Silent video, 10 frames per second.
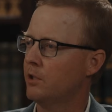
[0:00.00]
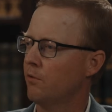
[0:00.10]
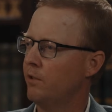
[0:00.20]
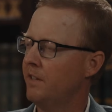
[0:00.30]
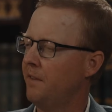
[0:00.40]

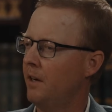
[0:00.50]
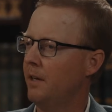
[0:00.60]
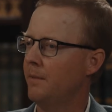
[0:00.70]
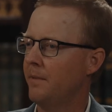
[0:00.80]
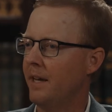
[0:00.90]
riff
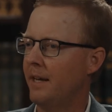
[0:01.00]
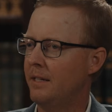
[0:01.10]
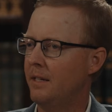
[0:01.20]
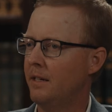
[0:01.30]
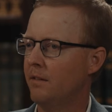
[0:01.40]
on the
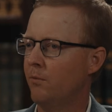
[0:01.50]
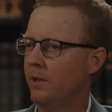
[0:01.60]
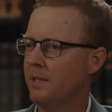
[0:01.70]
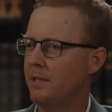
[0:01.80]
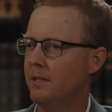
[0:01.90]
idea of
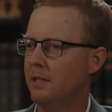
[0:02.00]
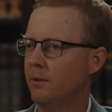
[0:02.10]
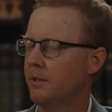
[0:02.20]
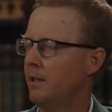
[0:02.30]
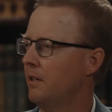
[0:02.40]
what's the
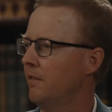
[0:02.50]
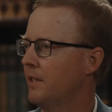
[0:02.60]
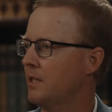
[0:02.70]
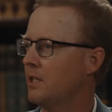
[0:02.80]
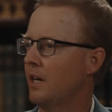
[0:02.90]
deal with all of
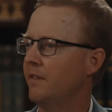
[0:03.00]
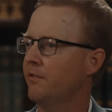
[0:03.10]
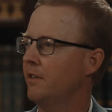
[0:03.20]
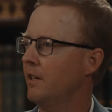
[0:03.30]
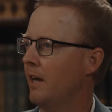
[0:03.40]
this
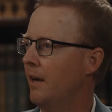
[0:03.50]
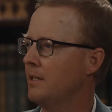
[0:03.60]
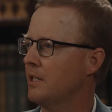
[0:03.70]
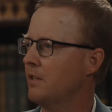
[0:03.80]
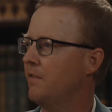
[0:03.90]
suffering? How
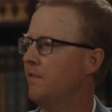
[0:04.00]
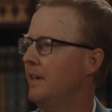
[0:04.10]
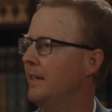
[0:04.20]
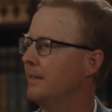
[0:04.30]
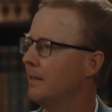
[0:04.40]
does this
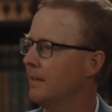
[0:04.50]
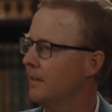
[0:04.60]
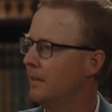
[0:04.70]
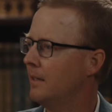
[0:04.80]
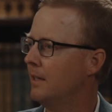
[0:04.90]
fit
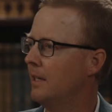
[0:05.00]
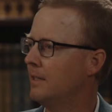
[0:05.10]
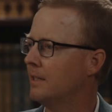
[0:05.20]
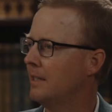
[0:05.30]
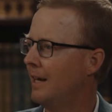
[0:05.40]

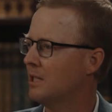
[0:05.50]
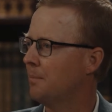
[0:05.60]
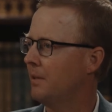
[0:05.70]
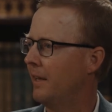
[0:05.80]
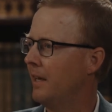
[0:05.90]
into God's
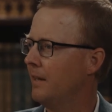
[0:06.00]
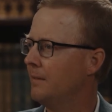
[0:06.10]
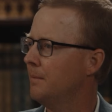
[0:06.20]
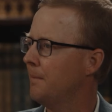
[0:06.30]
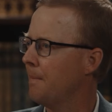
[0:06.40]
plan?